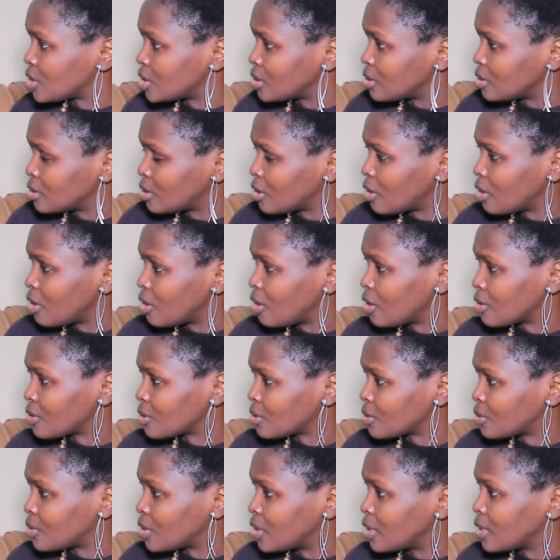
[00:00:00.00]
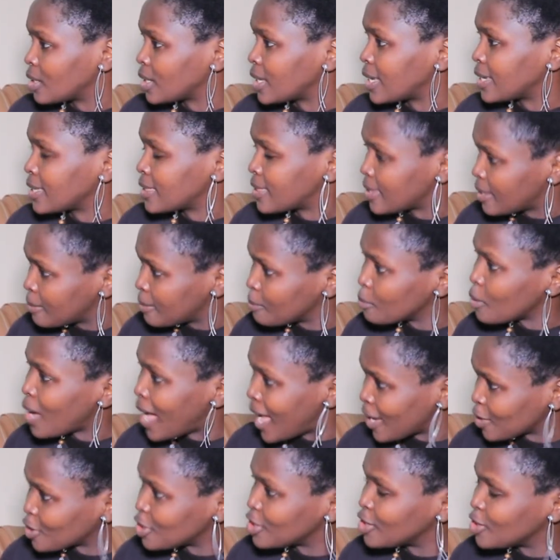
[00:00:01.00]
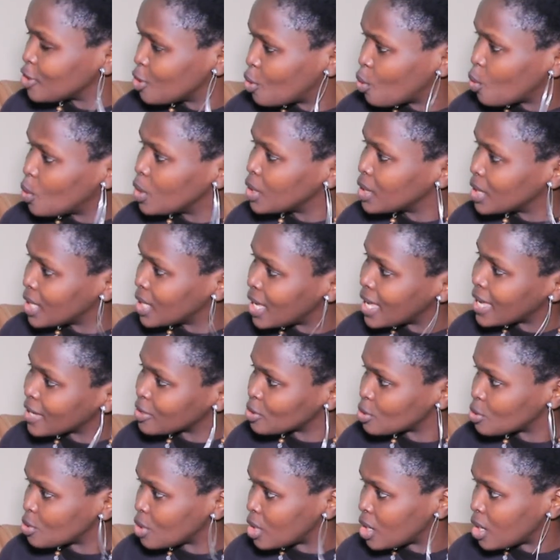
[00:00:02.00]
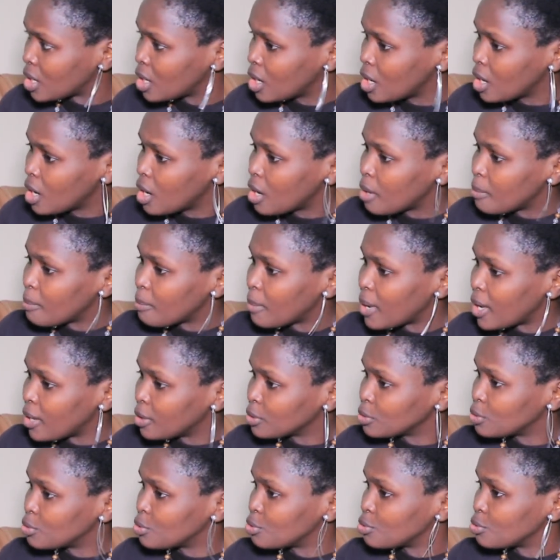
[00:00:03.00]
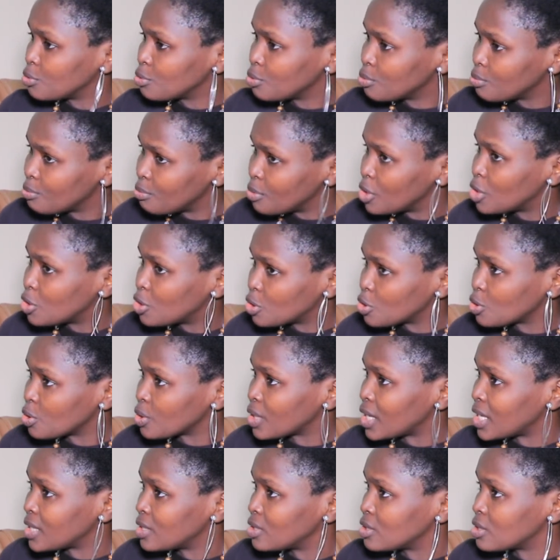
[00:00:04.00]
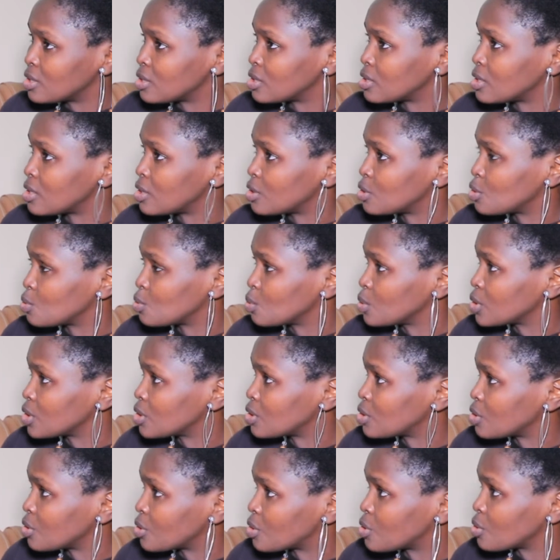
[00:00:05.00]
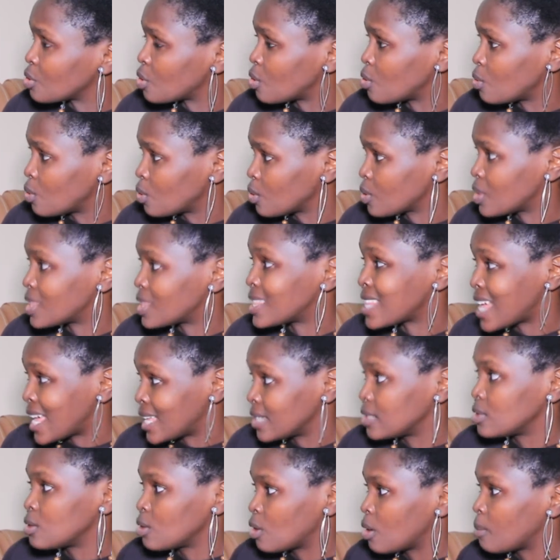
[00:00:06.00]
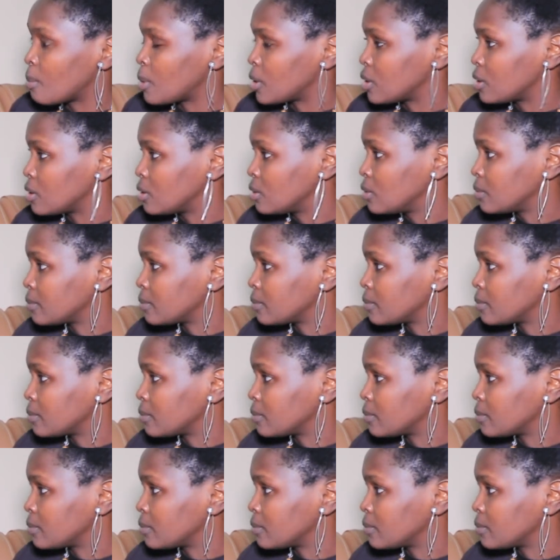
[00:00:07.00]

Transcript: and the other thing, like them actually going the extra mile to make sure that the search was thorough than normal?